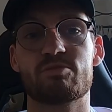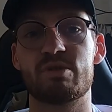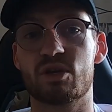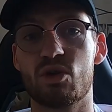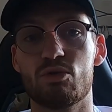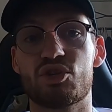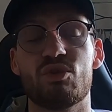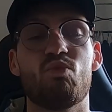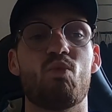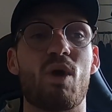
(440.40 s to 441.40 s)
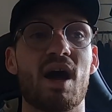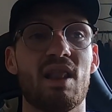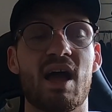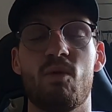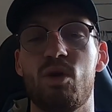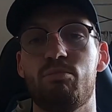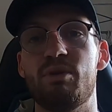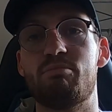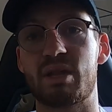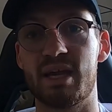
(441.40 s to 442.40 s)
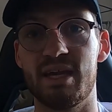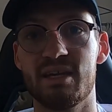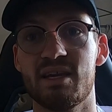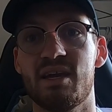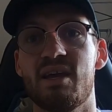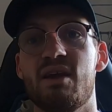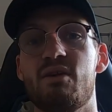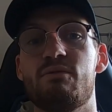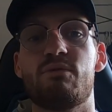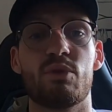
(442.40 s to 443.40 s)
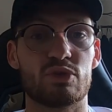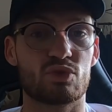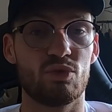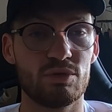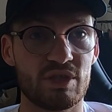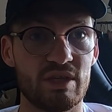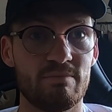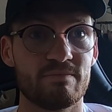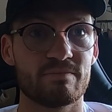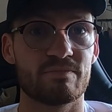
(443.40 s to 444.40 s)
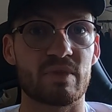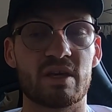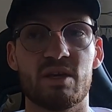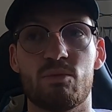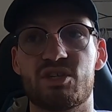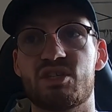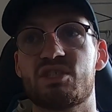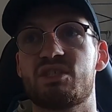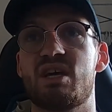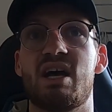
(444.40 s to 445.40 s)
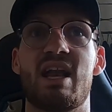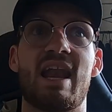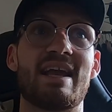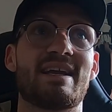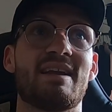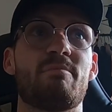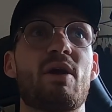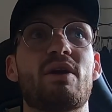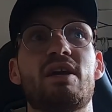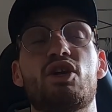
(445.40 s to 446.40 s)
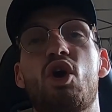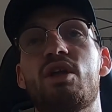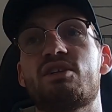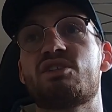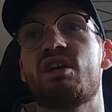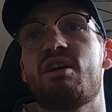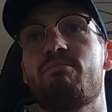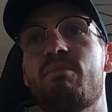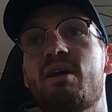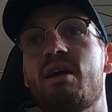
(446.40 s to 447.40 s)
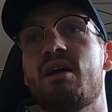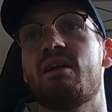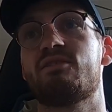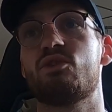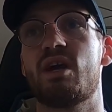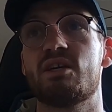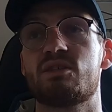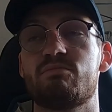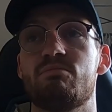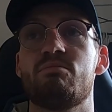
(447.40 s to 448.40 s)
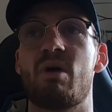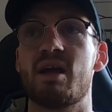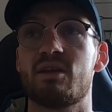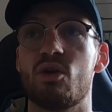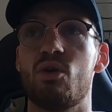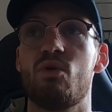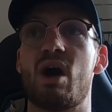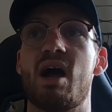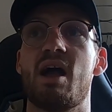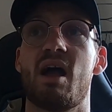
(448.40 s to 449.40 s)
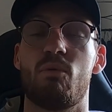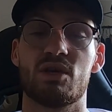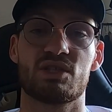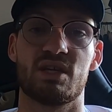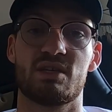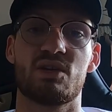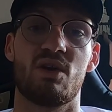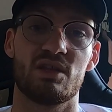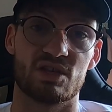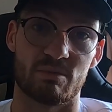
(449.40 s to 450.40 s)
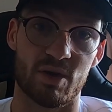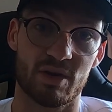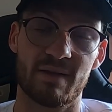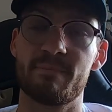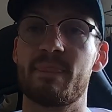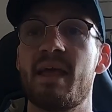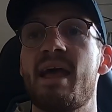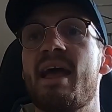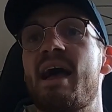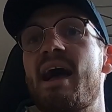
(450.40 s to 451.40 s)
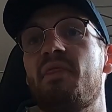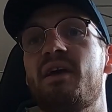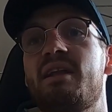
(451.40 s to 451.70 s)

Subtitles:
management and coaching while I will be playing for the school team, which is like an American college setup. And as you guys might know, I was at college in America, and